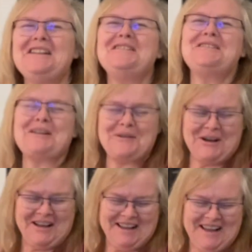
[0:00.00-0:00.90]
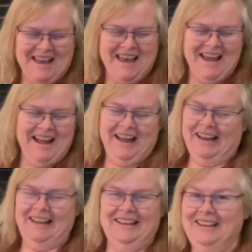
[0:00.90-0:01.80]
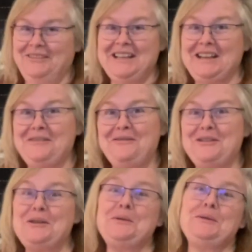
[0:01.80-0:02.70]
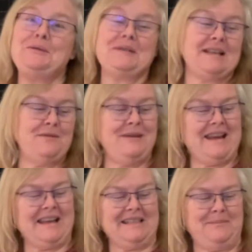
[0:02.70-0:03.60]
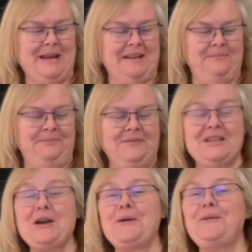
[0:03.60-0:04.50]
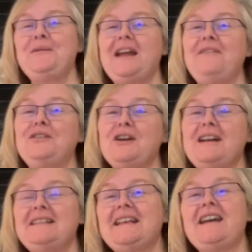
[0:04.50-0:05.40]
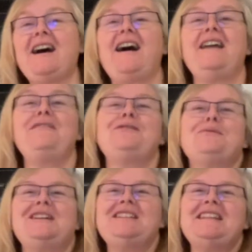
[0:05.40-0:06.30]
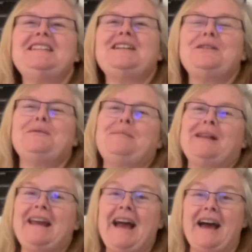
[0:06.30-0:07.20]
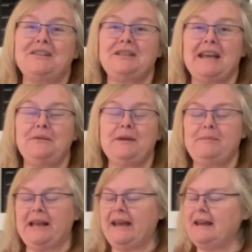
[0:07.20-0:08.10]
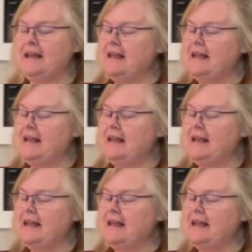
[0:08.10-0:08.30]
So, what a confusing week it's been. So, if you're on Say Hi, if you're watching this on the replay, hashtag replay.